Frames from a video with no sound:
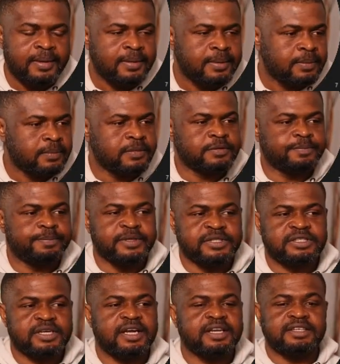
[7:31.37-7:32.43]

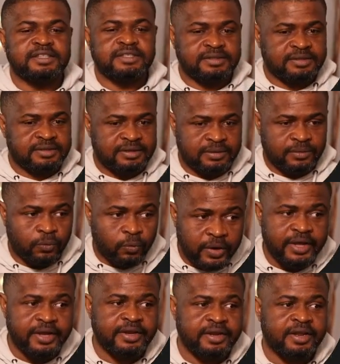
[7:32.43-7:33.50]
especially
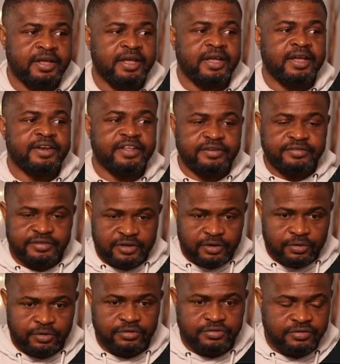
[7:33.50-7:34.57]
when there is a
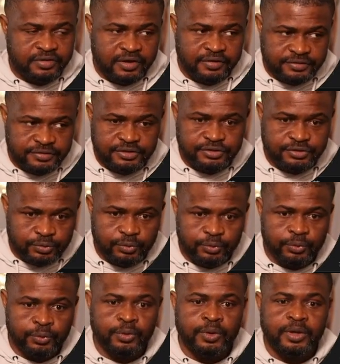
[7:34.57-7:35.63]
crossover of these two
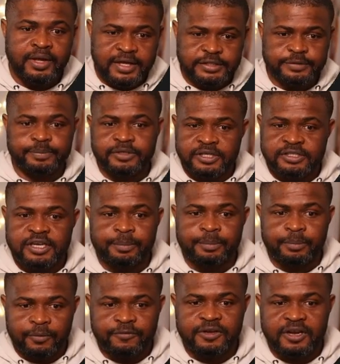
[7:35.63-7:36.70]
exponential
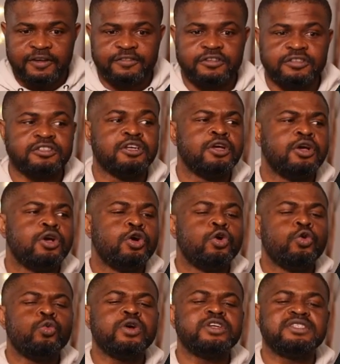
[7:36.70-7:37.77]
moving average,
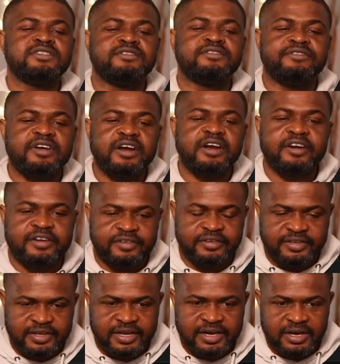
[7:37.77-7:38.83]
which is very
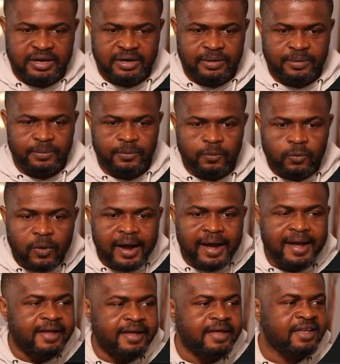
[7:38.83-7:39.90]
critical.
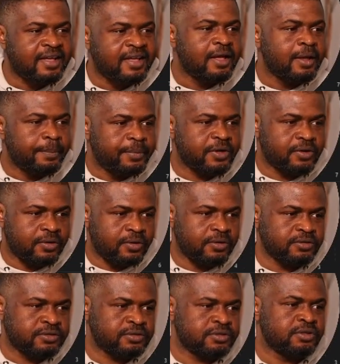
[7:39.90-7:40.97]
Why?
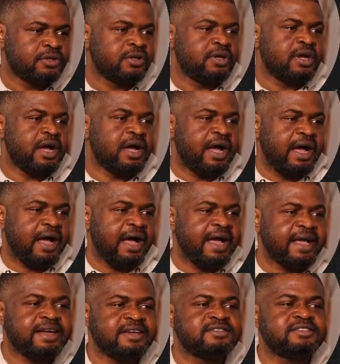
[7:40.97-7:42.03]
Because I
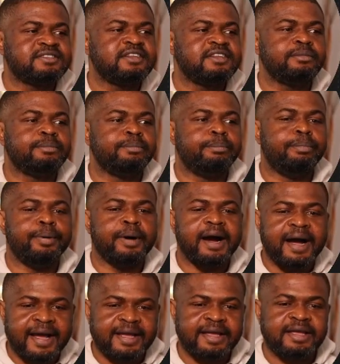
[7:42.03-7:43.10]
can still
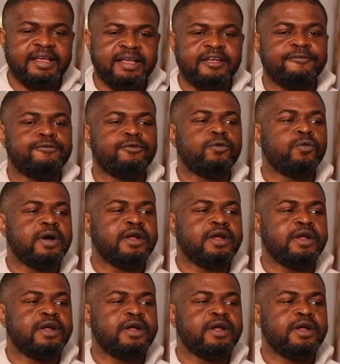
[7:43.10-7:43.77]
buy even when the